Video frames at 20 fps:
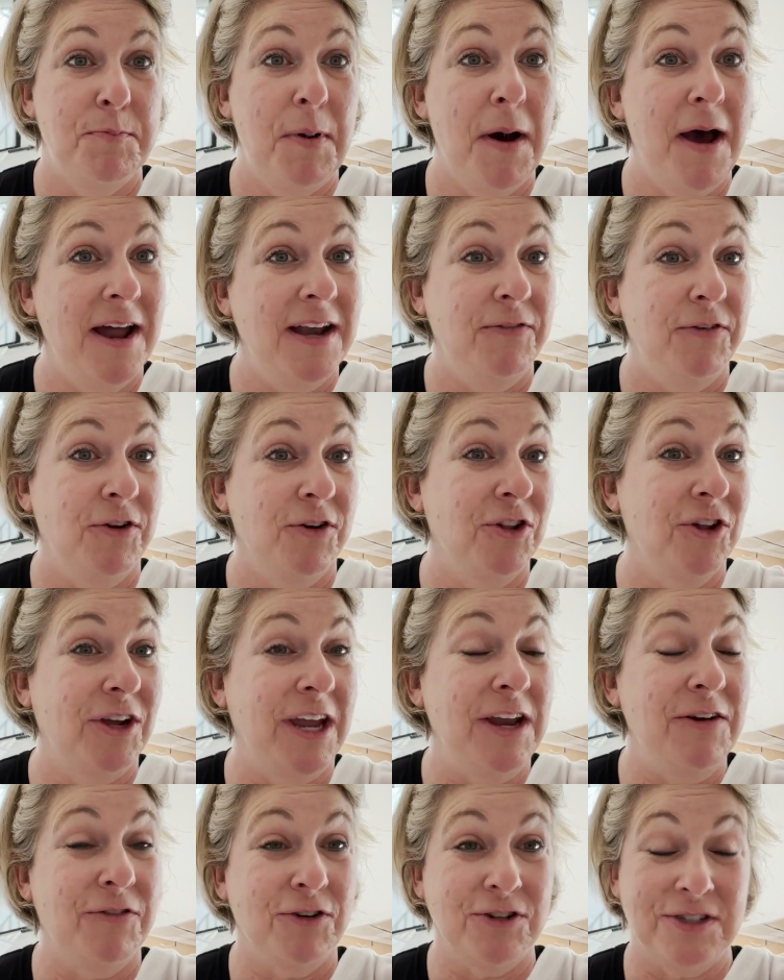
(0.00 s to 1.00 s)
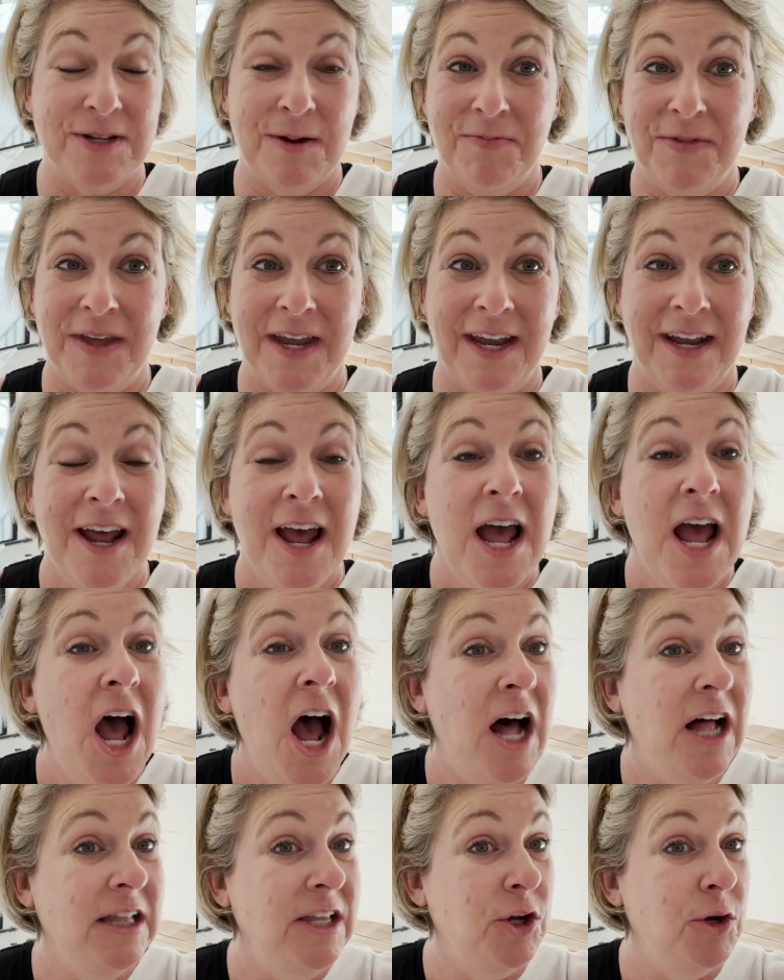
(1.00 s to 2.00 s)
But if you're looking for something
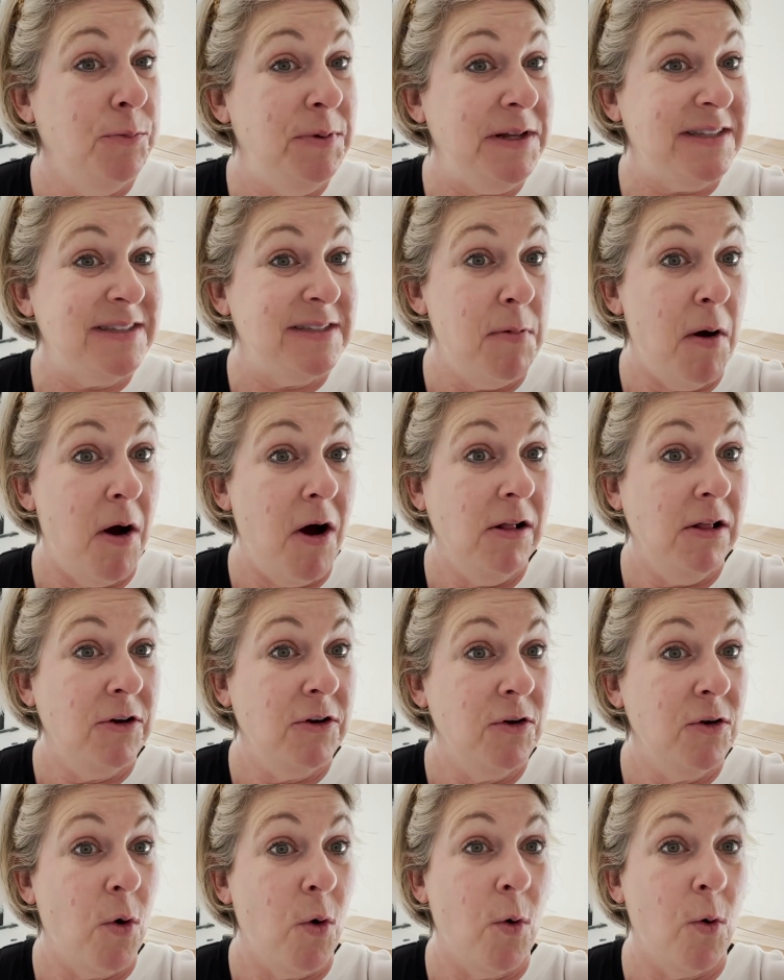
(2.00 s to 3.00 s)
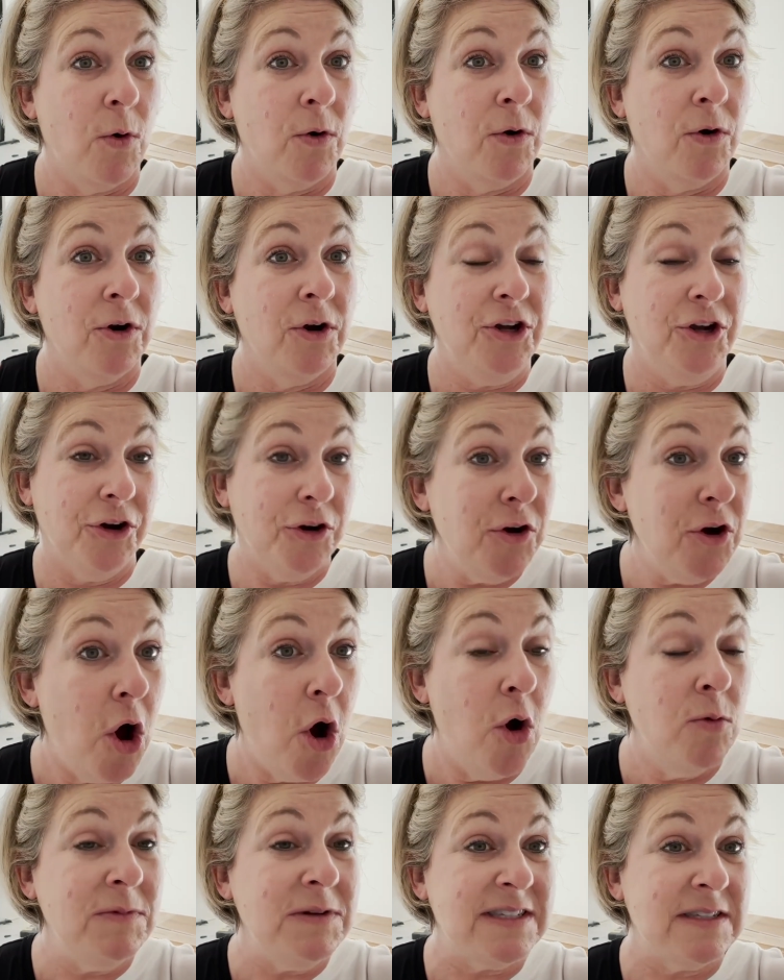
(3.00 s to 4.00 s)
a little bit smaller or your
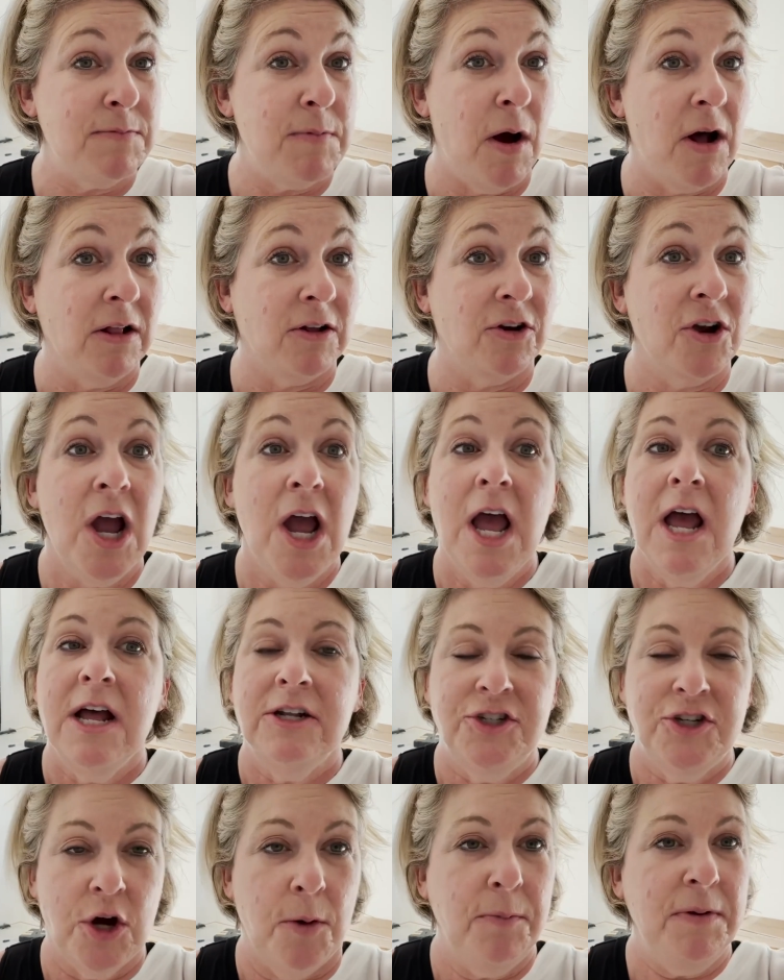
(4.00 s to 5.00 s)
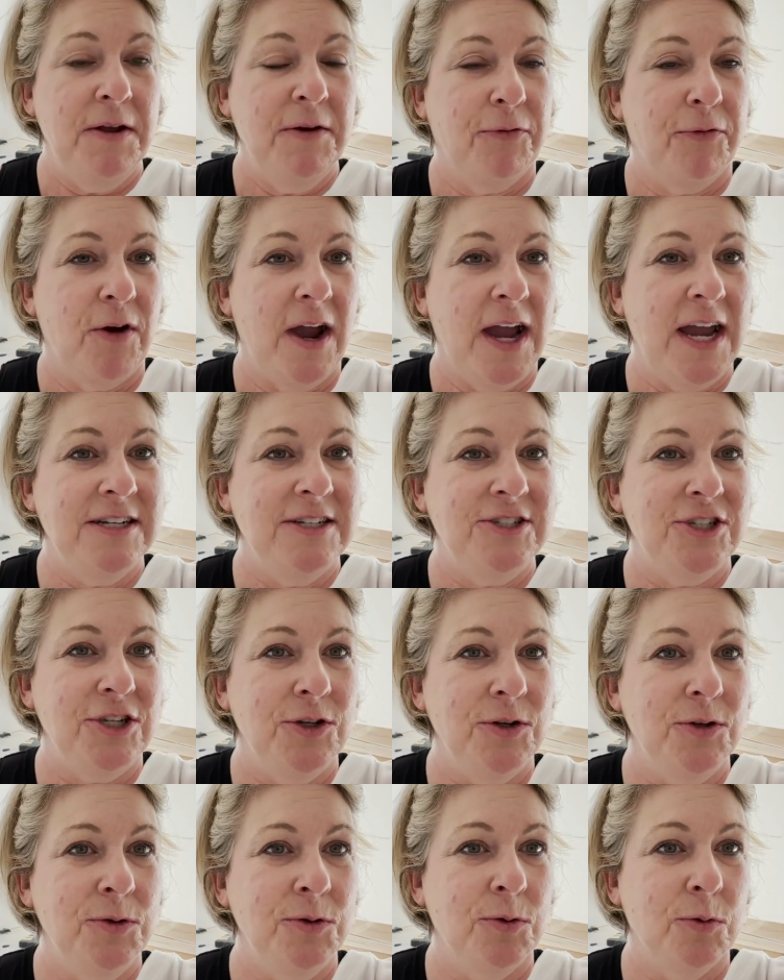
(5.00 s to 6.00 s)
home is smaller, don't be afraid
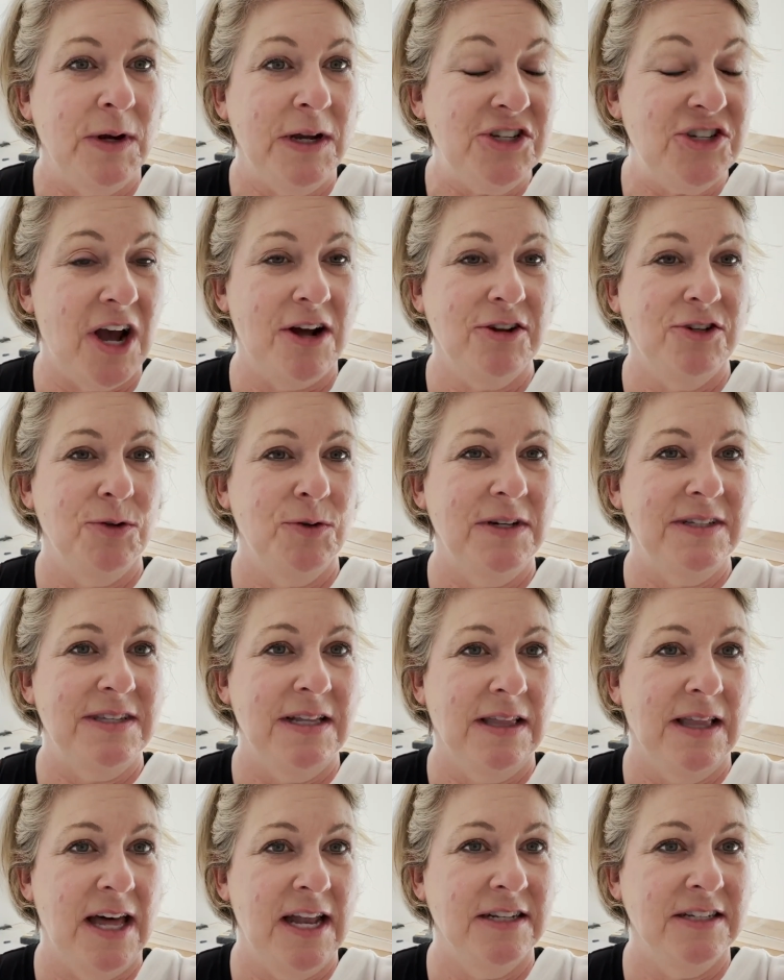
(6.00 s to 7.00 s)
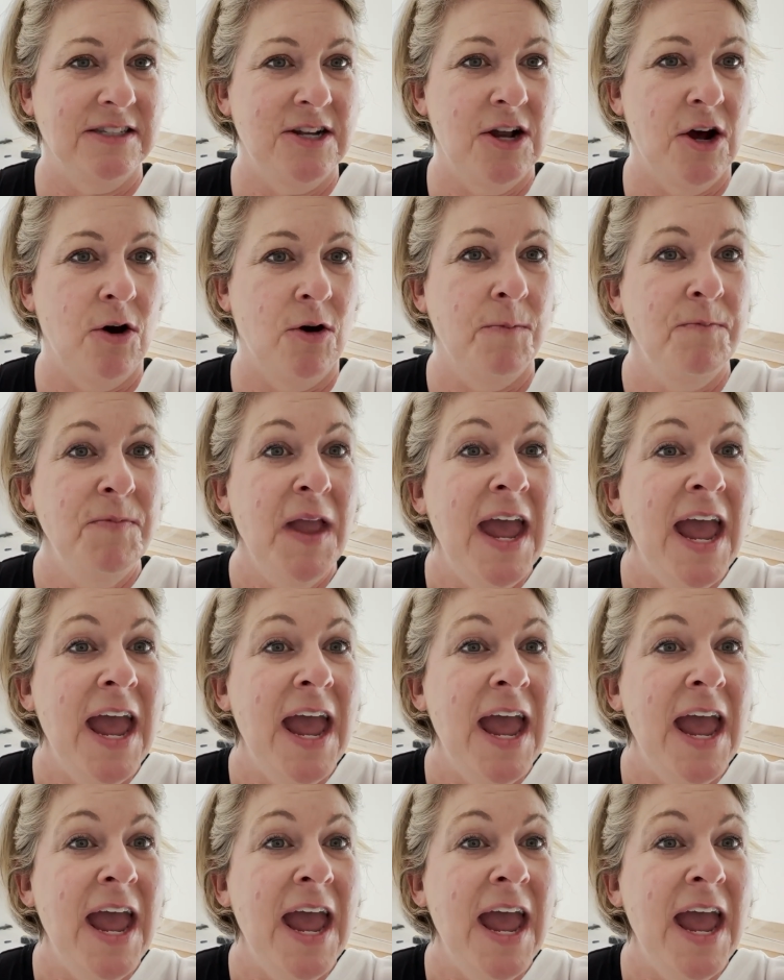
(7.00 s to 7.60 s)
to reach out to us and let us know.